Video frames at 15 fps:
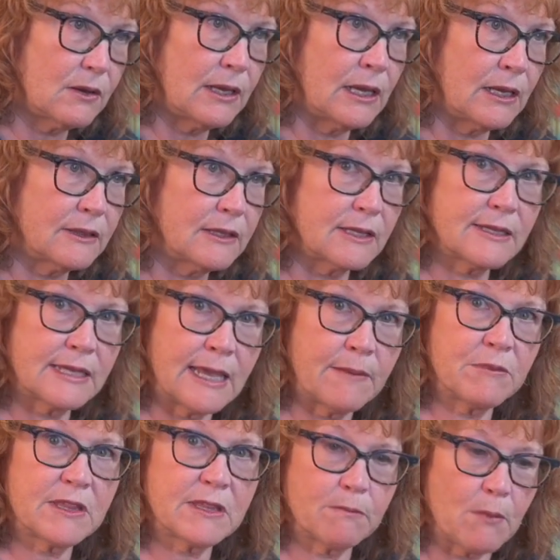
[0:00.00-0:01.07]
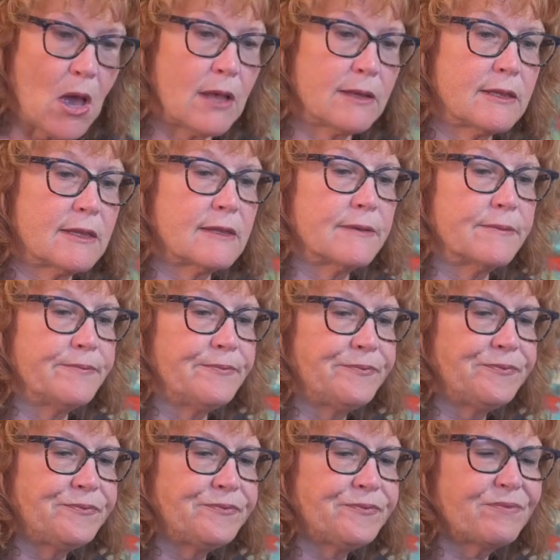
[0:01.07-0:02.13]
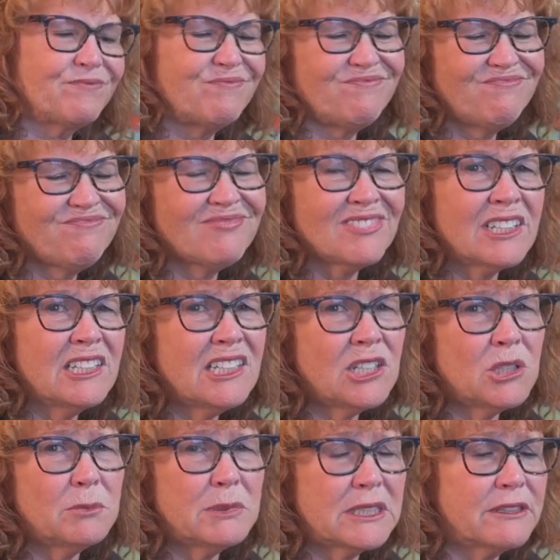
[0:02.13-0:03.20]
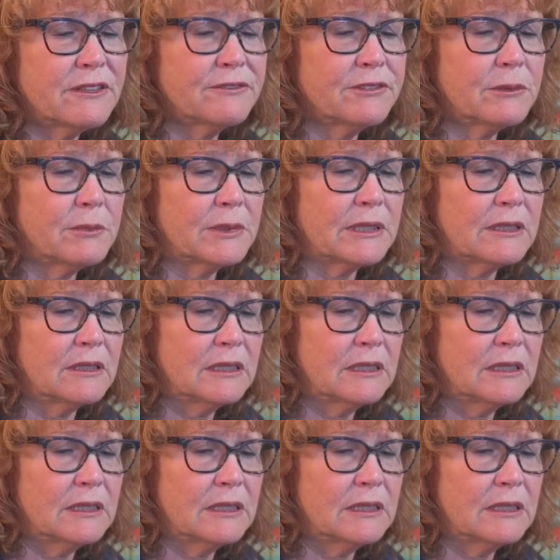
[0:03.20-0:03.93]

at the same spots. A little bit different, but.